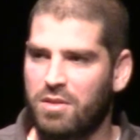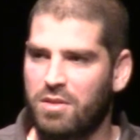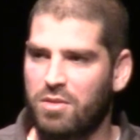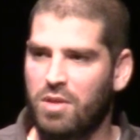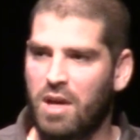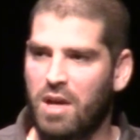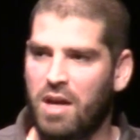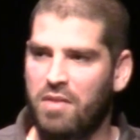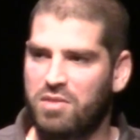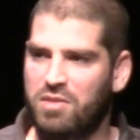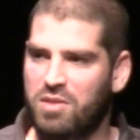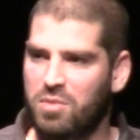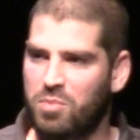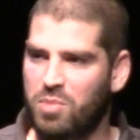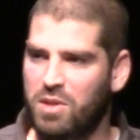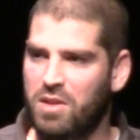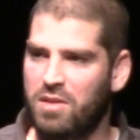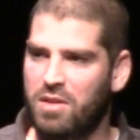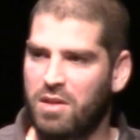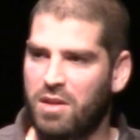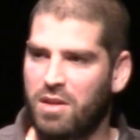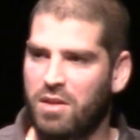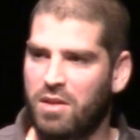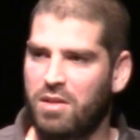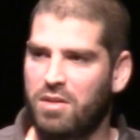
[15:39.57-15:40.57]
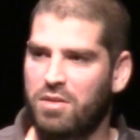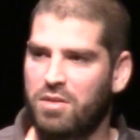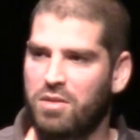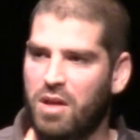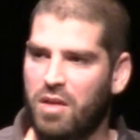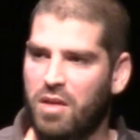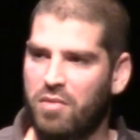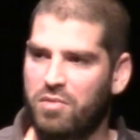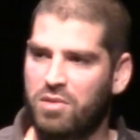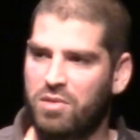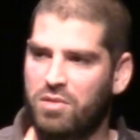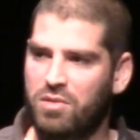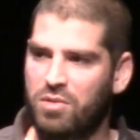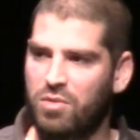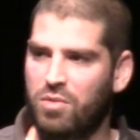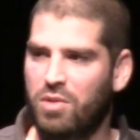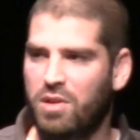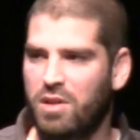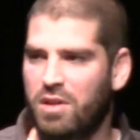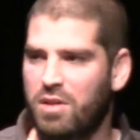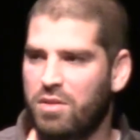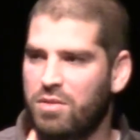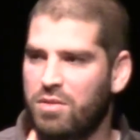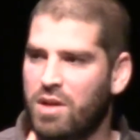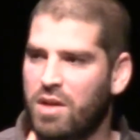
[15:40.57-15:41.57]
You have to be there, and you have to do
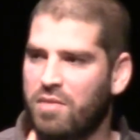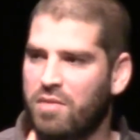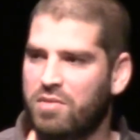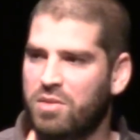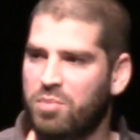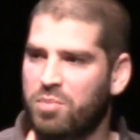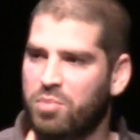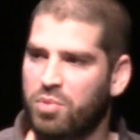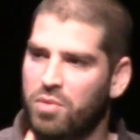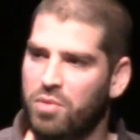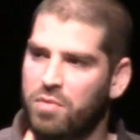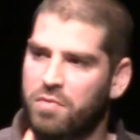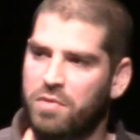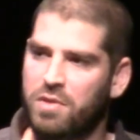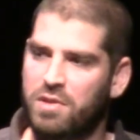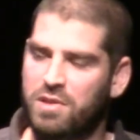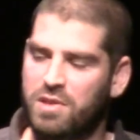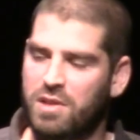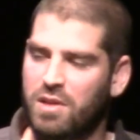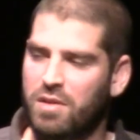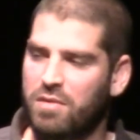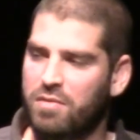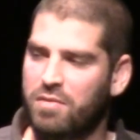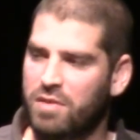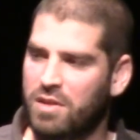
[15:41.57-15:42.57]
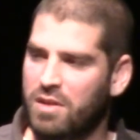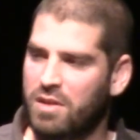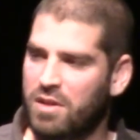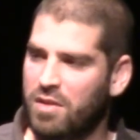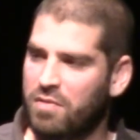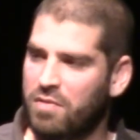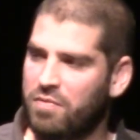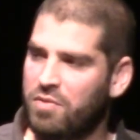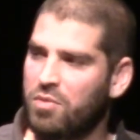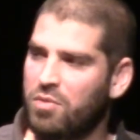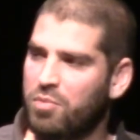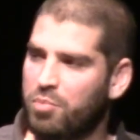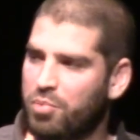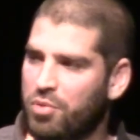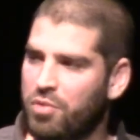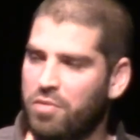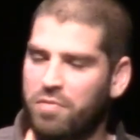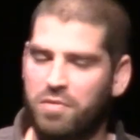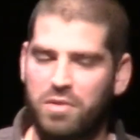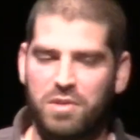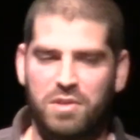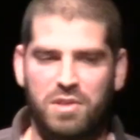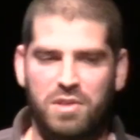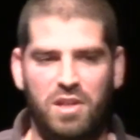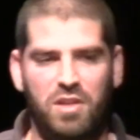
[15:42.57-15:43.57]
it, and you have to prove yourself. And if you
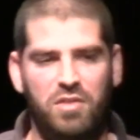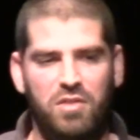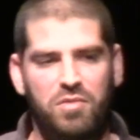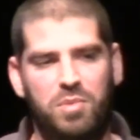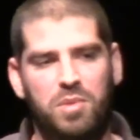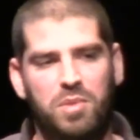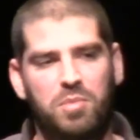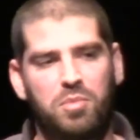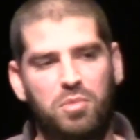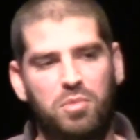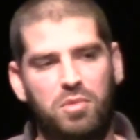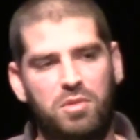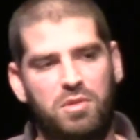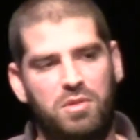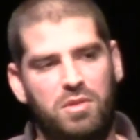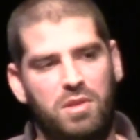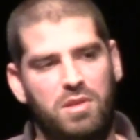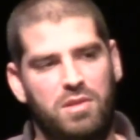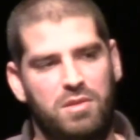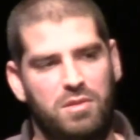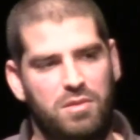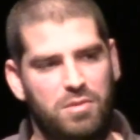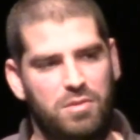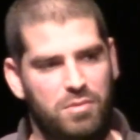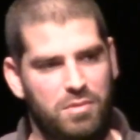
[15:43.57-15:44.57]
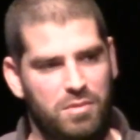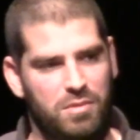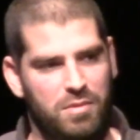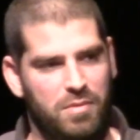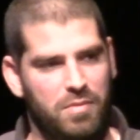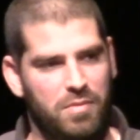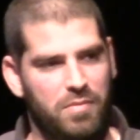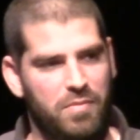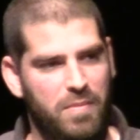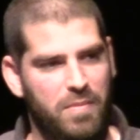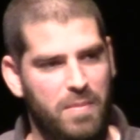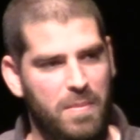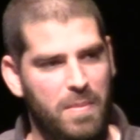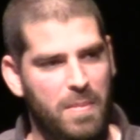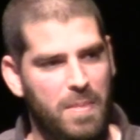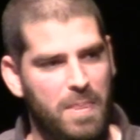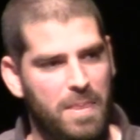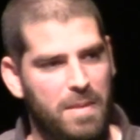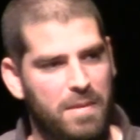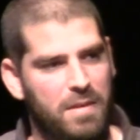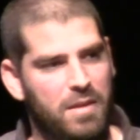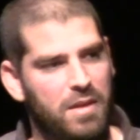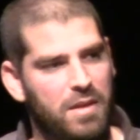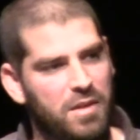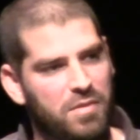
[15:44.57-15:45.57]
prove yourself, people will trust you.
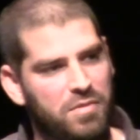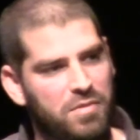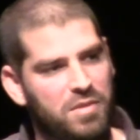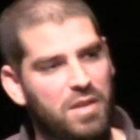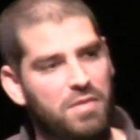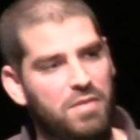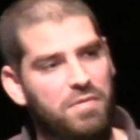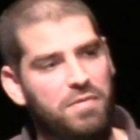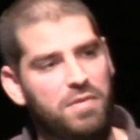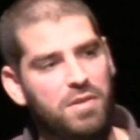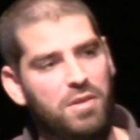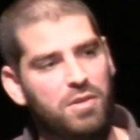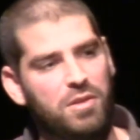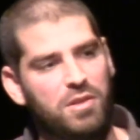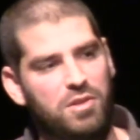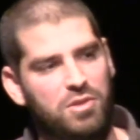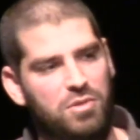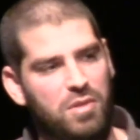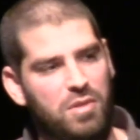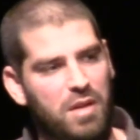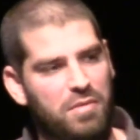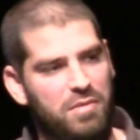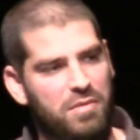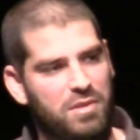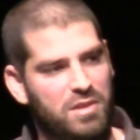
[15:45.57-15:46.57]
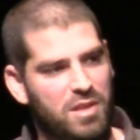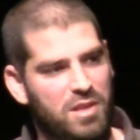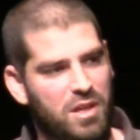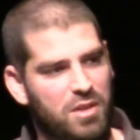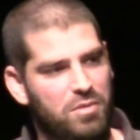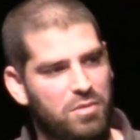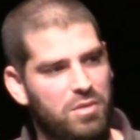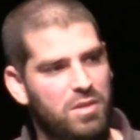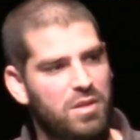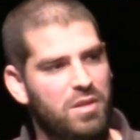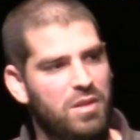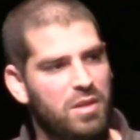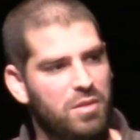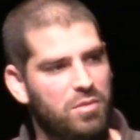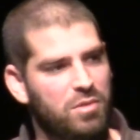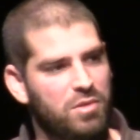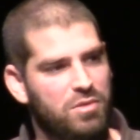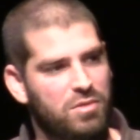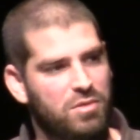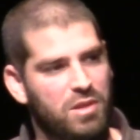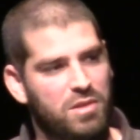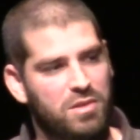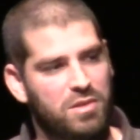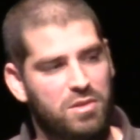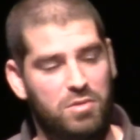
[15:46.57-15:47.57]
And if they feel that you have integrity, they
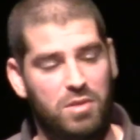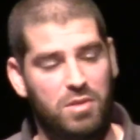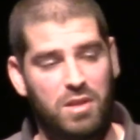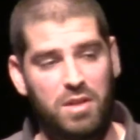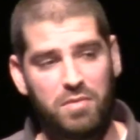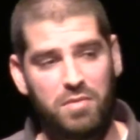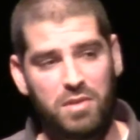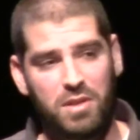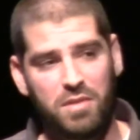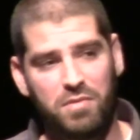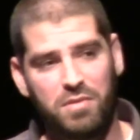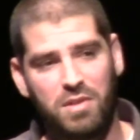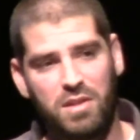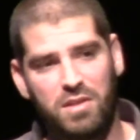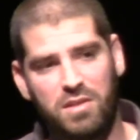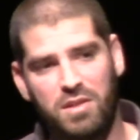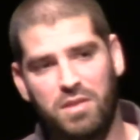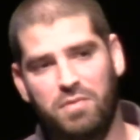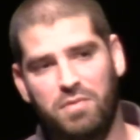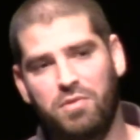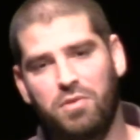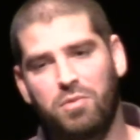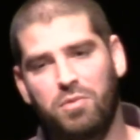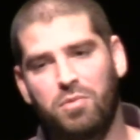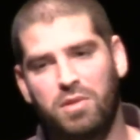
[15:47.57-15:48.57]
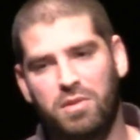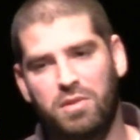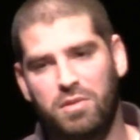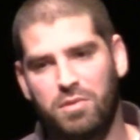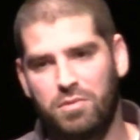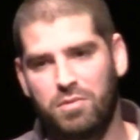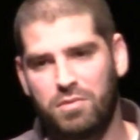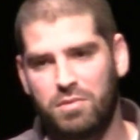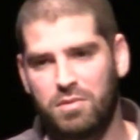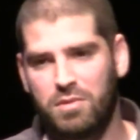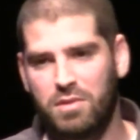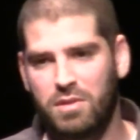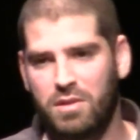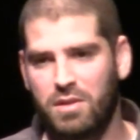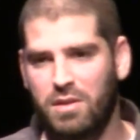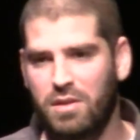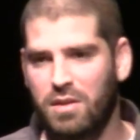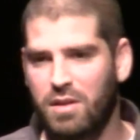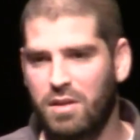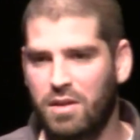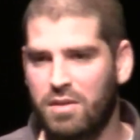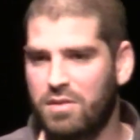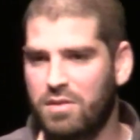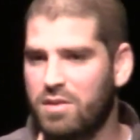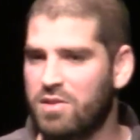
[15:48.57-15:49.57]
will trust you, even if they differ with you.
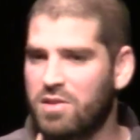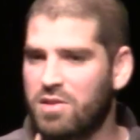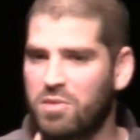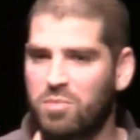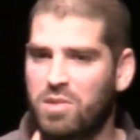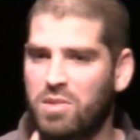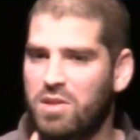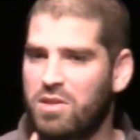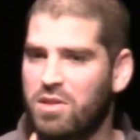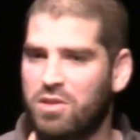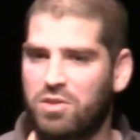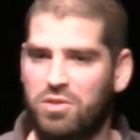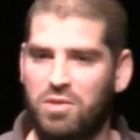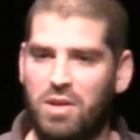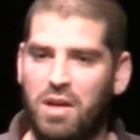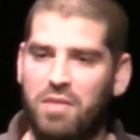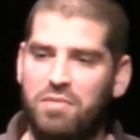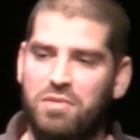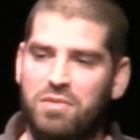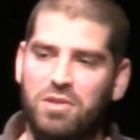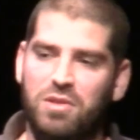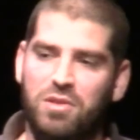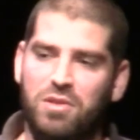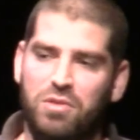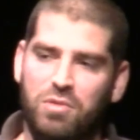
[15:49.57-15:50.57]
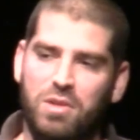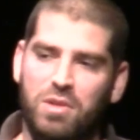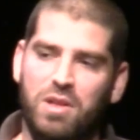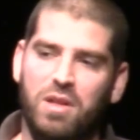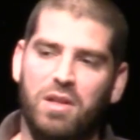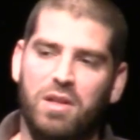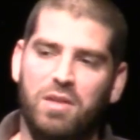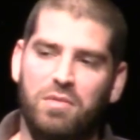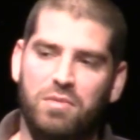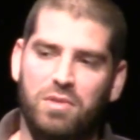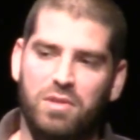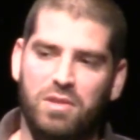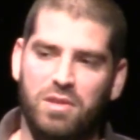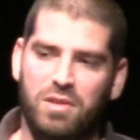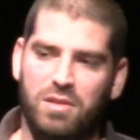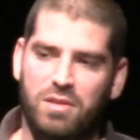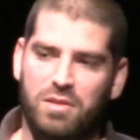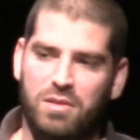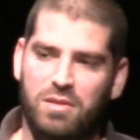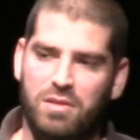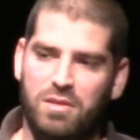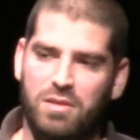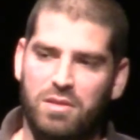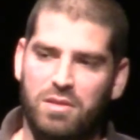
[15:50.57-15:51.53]
It doesn't mean that you have to agree on everything.